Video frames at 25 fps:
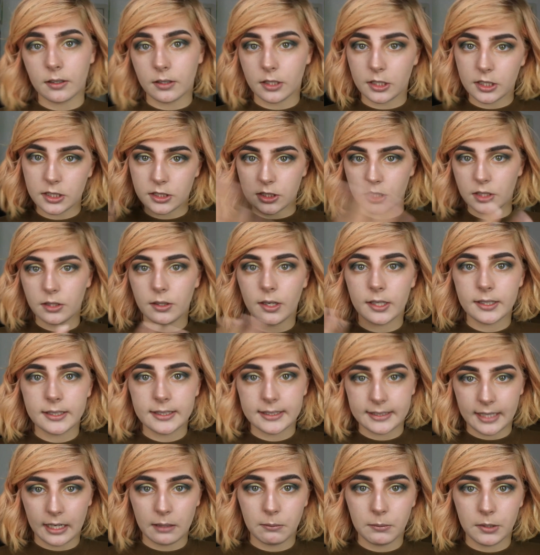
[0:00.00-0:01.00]
I'm going to do a
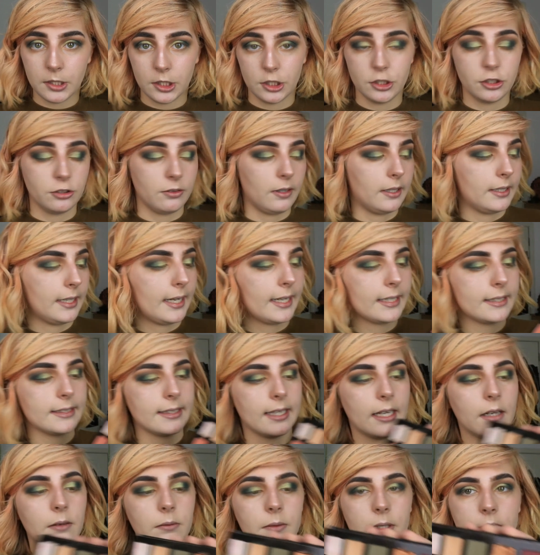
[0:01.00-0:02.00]
statement under eye next,
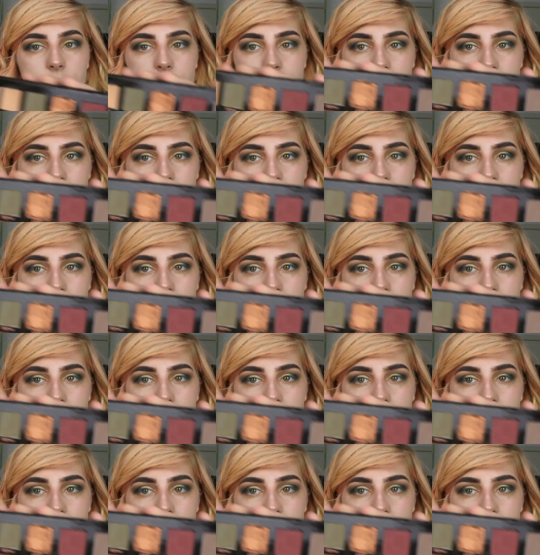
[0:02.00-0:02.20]
and I'm going to